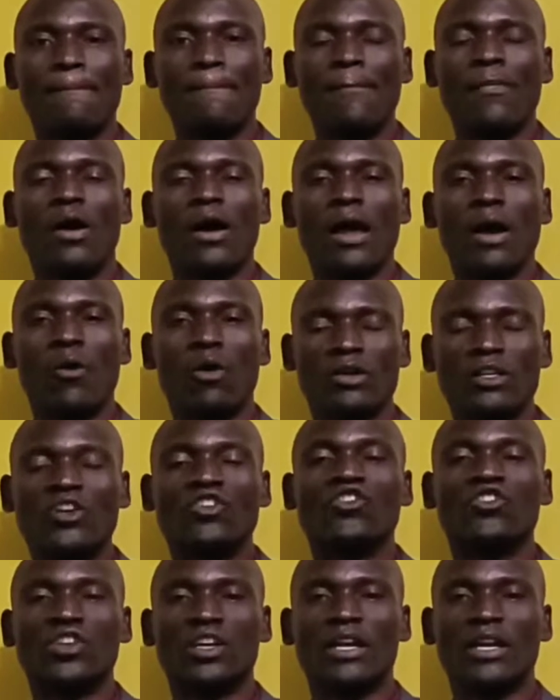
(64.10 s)
uh, water
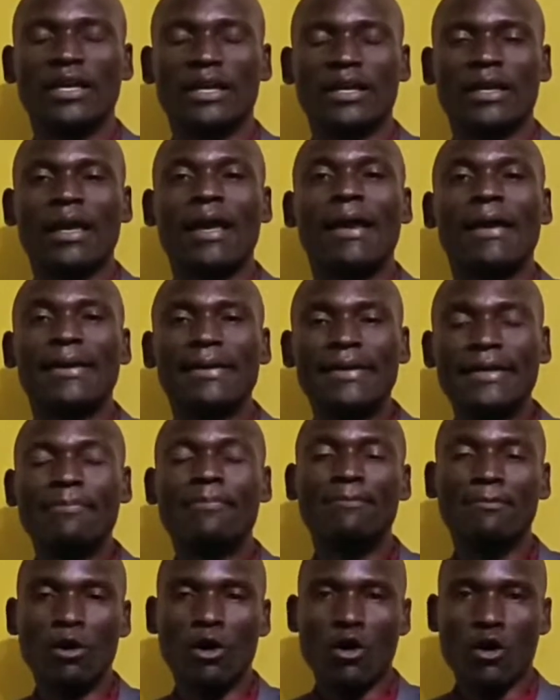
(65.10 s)
drilling, deep
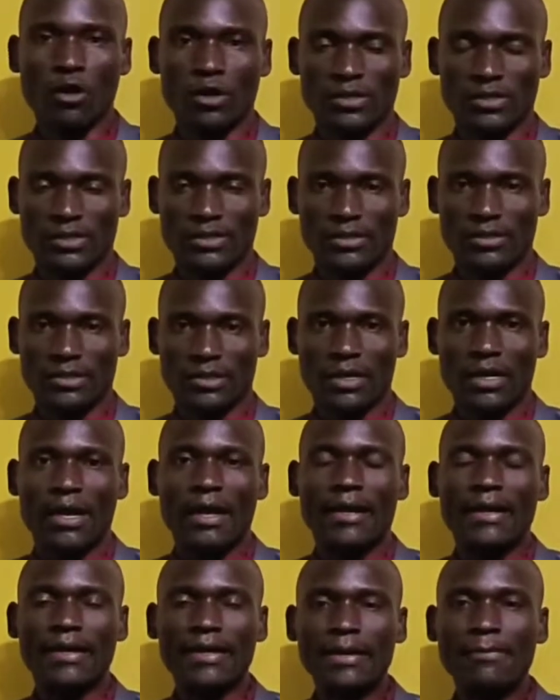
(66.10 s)
boreholes,
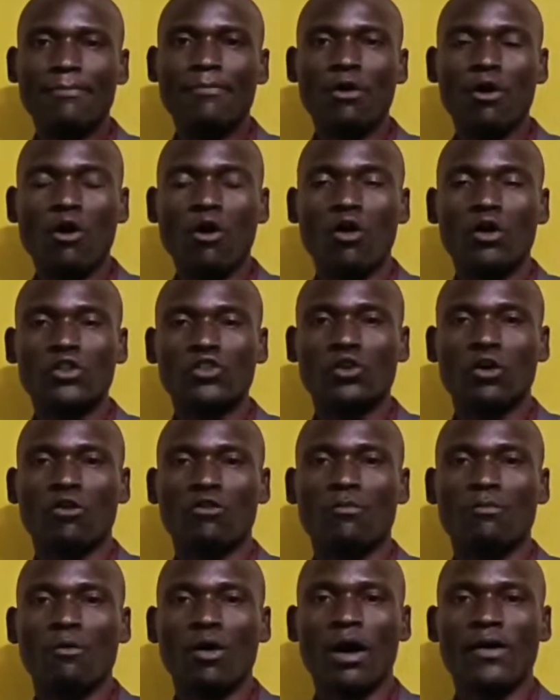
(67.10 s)
deep boreholes of
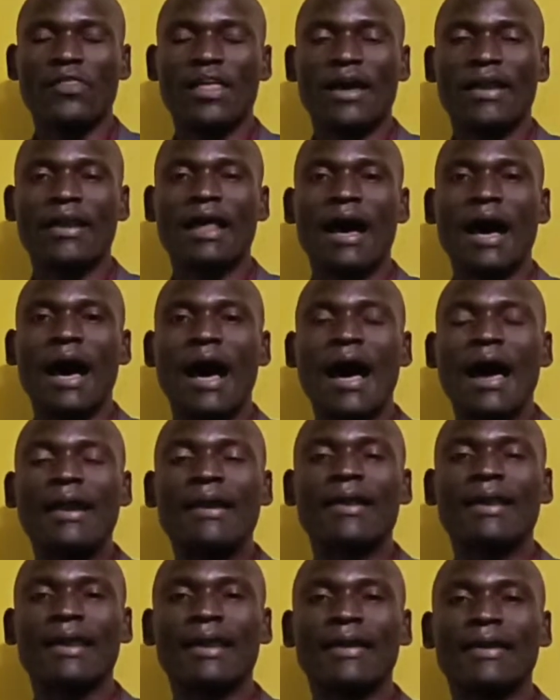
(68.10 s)
more than
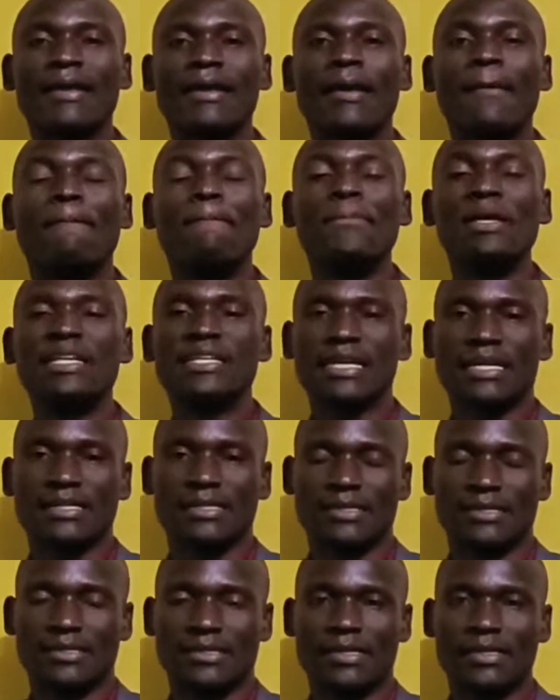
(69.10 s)
100
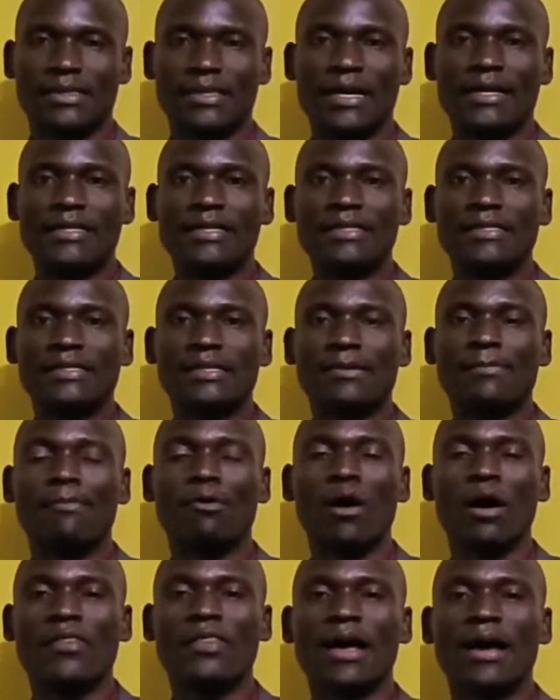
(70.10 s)
meters, that is uh,
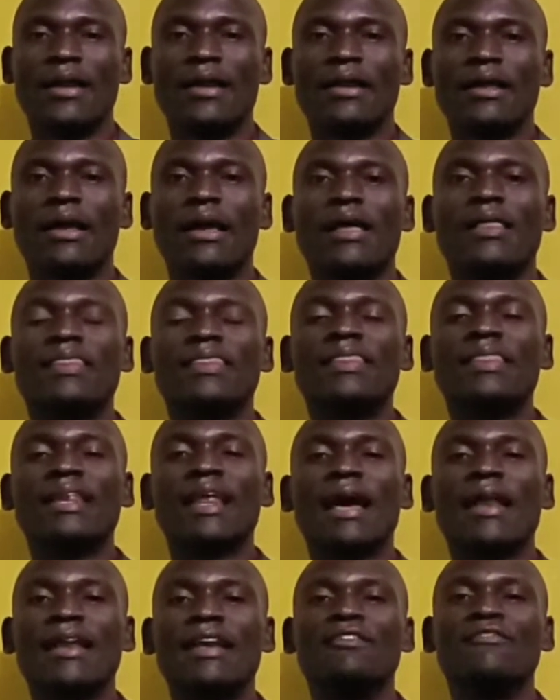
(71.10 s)
more than
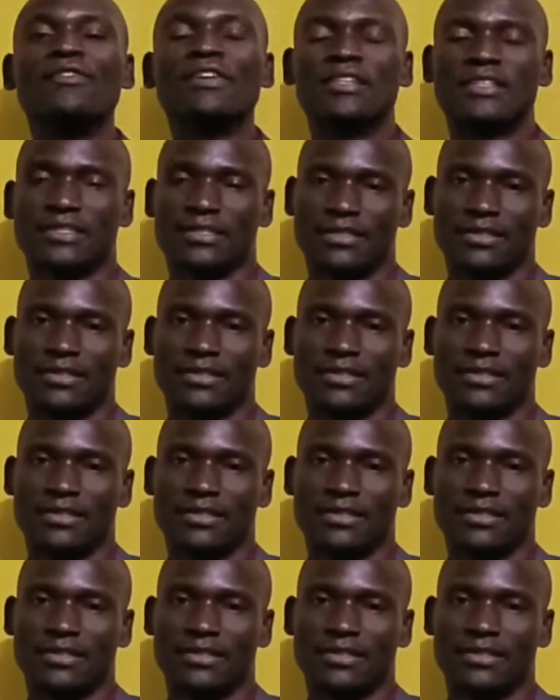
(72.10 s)
300 feet,